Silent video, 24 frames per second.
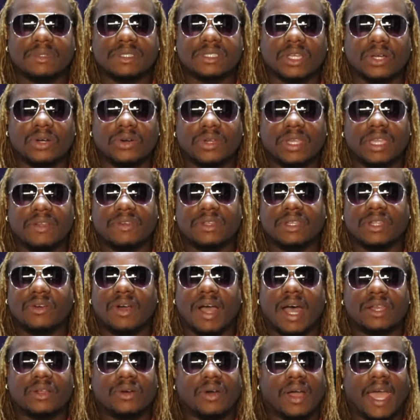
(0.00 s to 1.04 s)
So even though
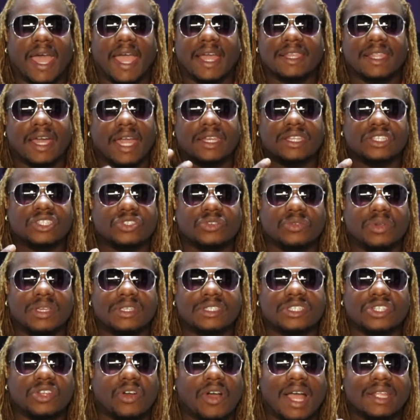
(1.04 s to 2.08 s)
I don't act like the
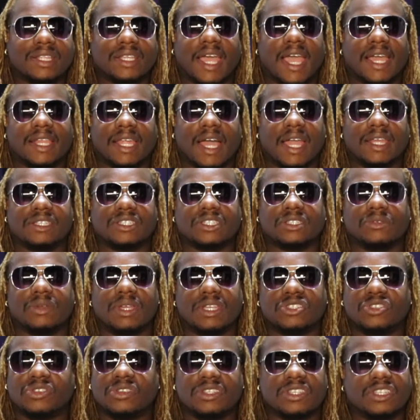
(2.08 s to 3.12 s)
streets, you don't have to act like the
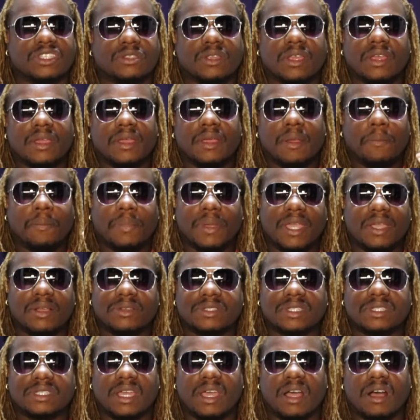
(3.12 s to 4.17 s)
streets. You can just be
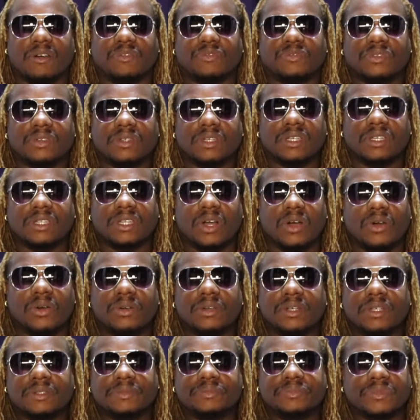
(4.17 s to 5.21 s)
yourself,
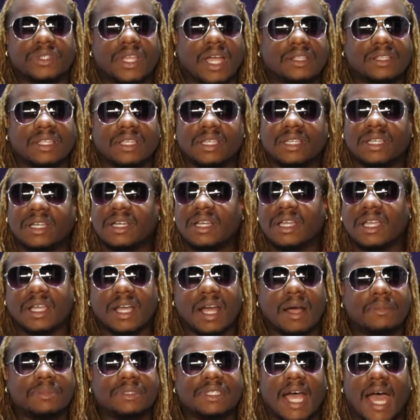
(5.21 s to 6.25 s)
Nothing good
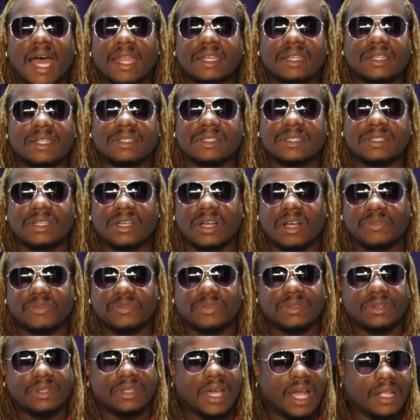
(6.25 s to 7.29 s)
comes out of this stuff.
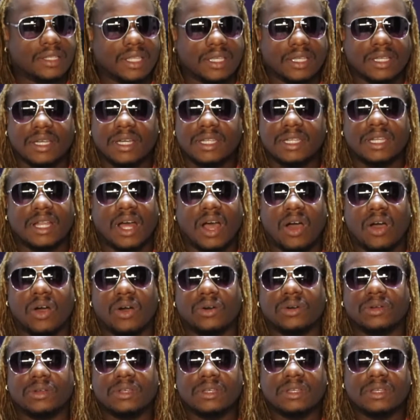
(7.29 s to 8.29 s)
Nothing good at all.